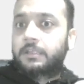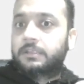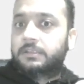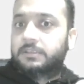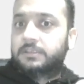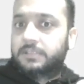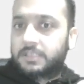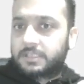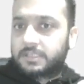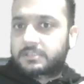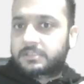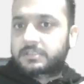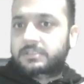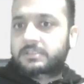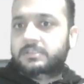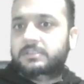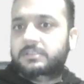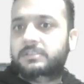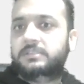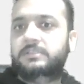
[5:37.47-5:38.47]
this
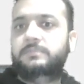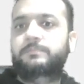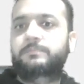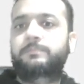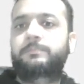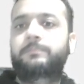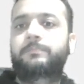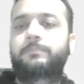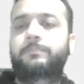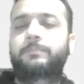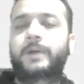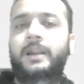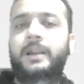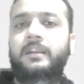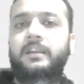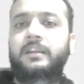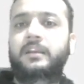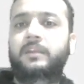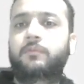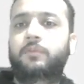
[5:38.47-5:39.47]

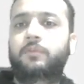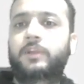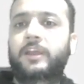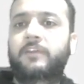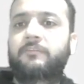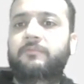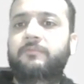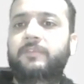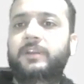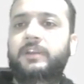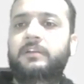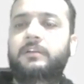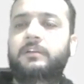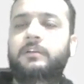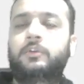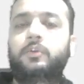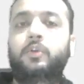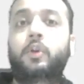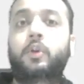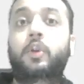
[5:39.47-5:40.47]
particle would have made
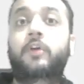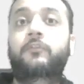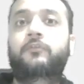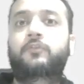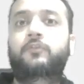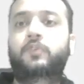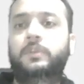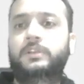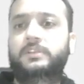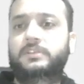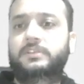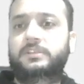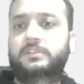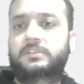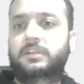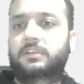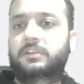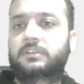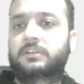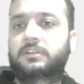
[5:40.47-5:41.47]
a lot of collisions.
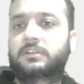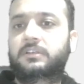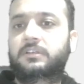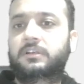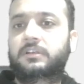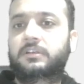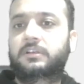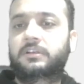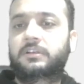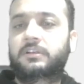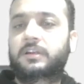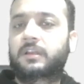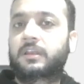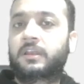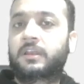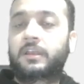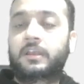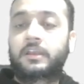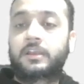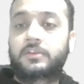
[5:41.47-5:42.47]

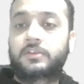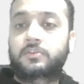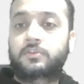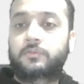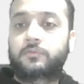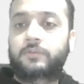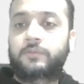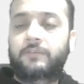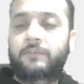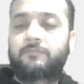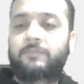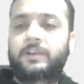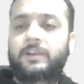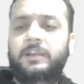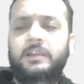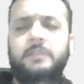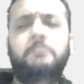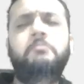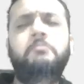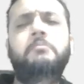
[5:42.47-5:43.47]
So it would have
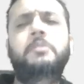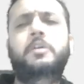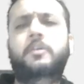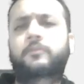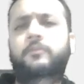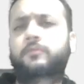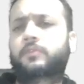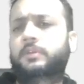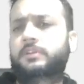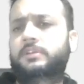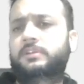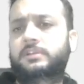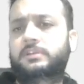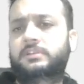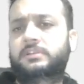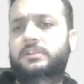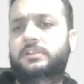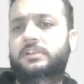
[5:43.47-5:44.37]
made number of collisions.